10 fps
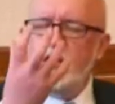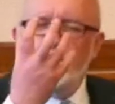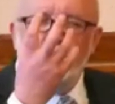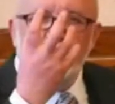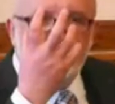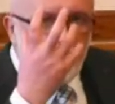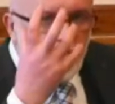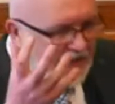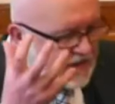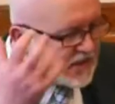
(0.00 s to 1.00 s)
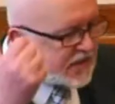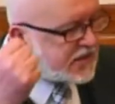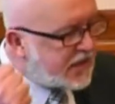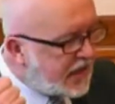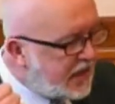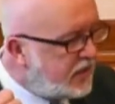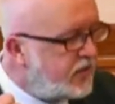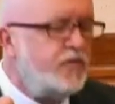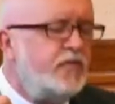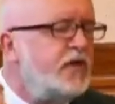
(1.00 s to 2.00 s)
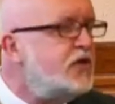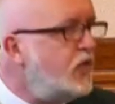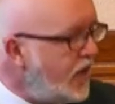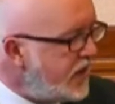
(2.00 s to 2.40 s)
We don't wait to see. We don't wait